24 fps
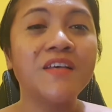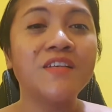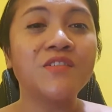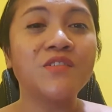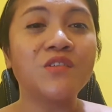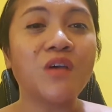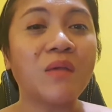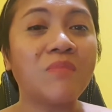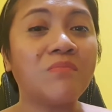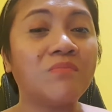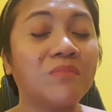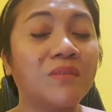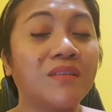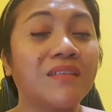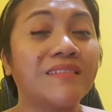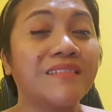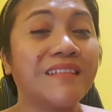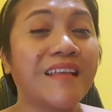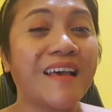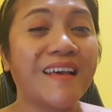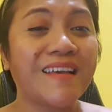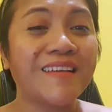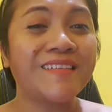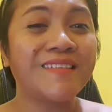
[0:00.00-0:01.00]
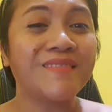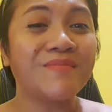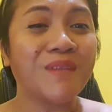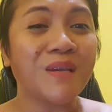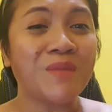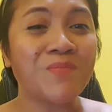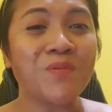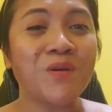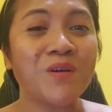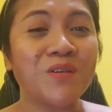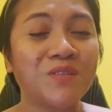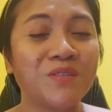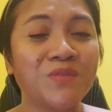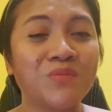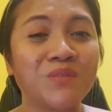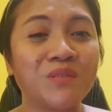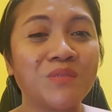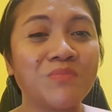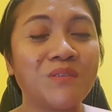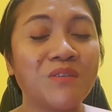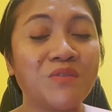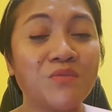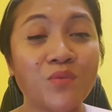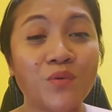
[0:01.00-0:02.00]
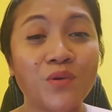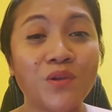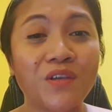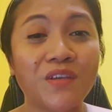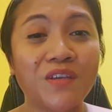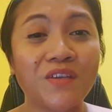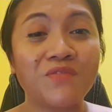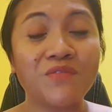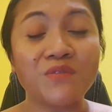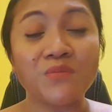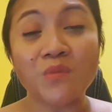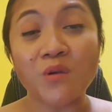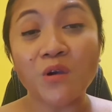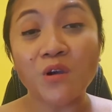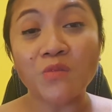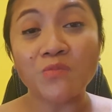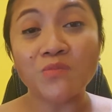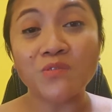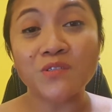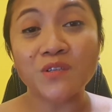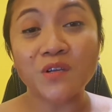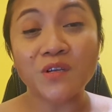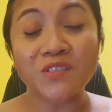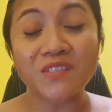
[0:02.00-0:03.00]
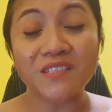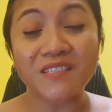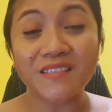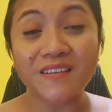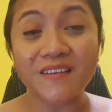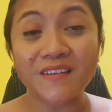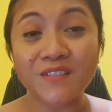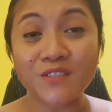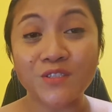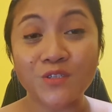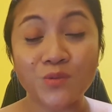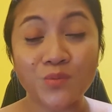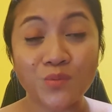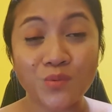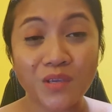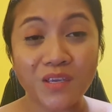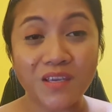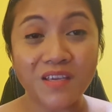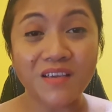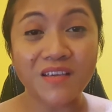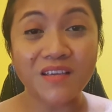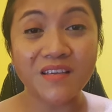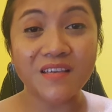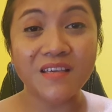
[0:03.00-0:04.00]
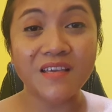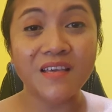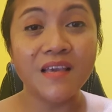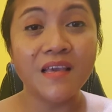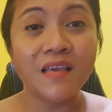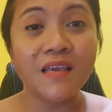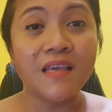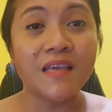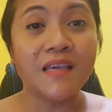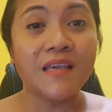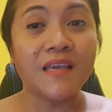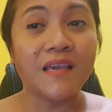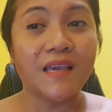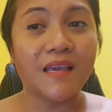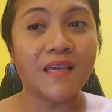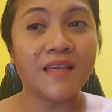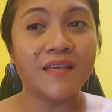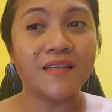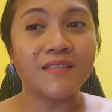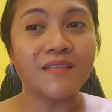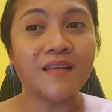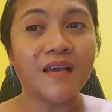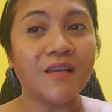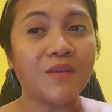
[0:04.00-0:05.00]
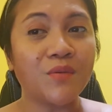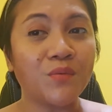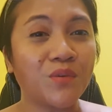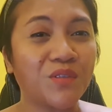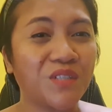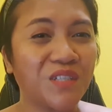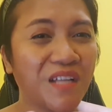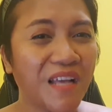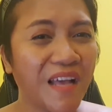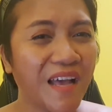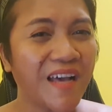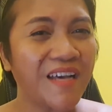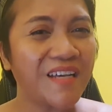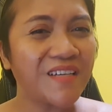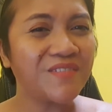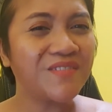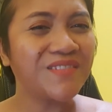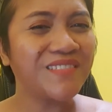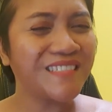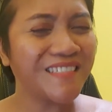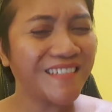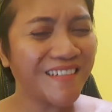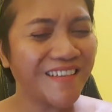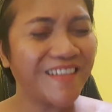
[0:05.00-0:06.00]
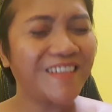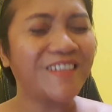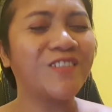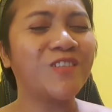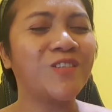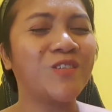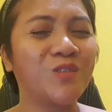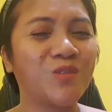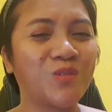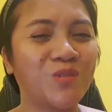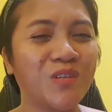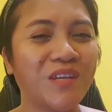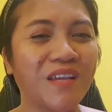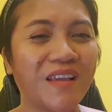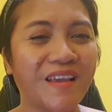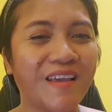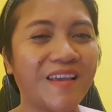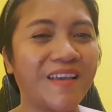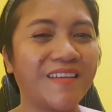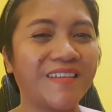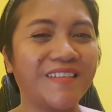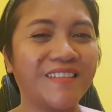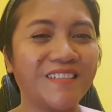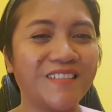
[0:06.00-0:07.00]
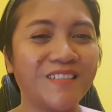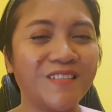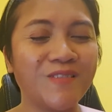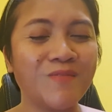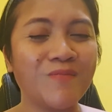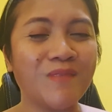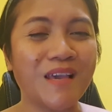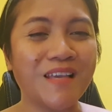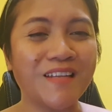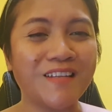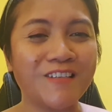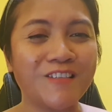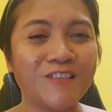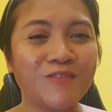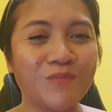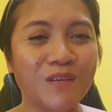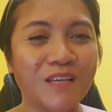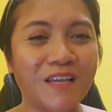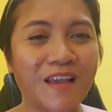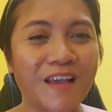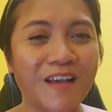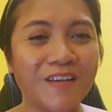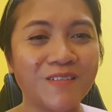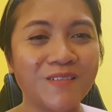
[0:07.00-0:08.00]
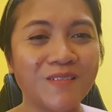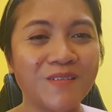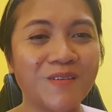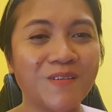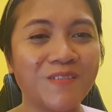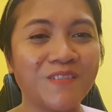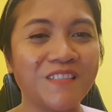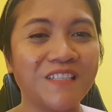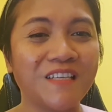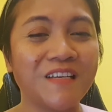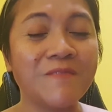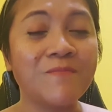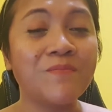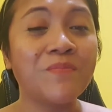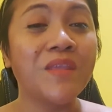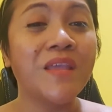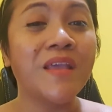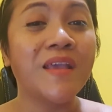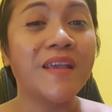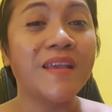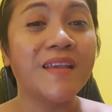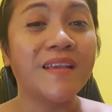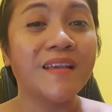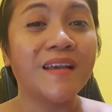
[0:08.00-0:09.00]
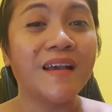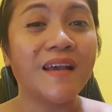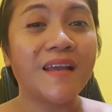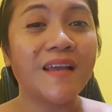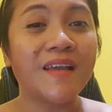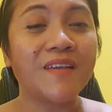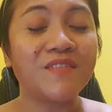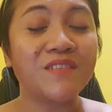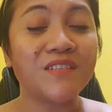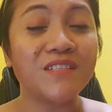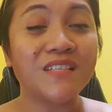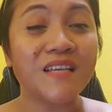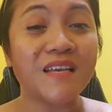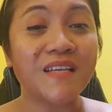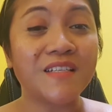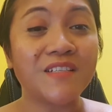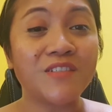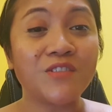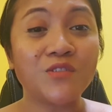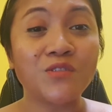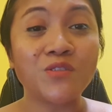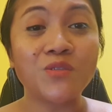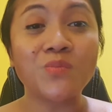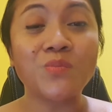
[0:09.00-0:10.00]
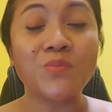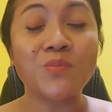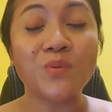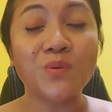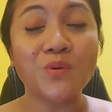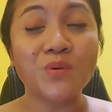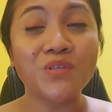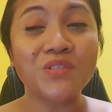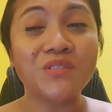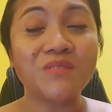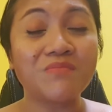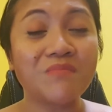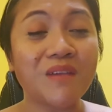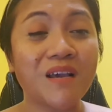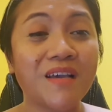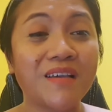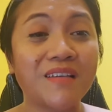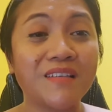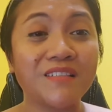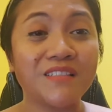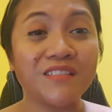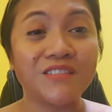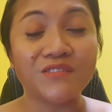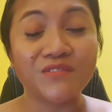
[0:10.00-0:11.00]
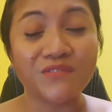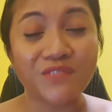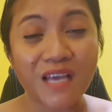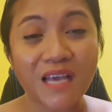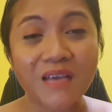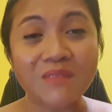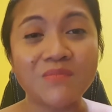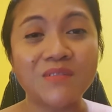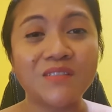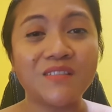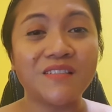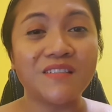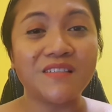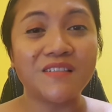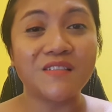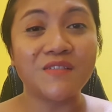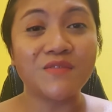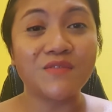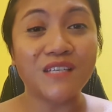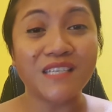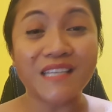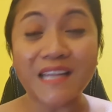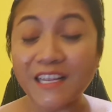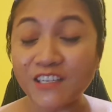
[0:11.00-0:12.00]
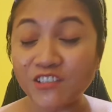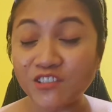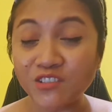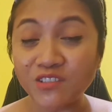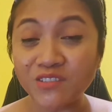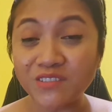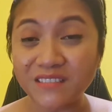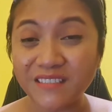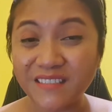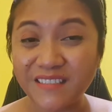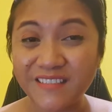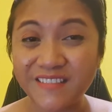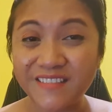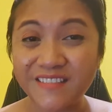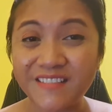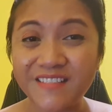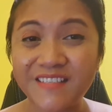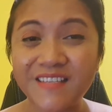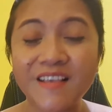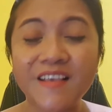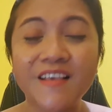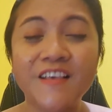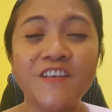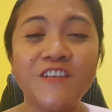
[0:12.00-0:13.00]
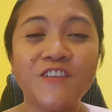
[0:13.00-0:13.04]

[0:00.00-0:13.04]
So I'm glad my partner will be working from home starting next week and I will have an extra hand to manage my household. I have decided to support my family's financial needs.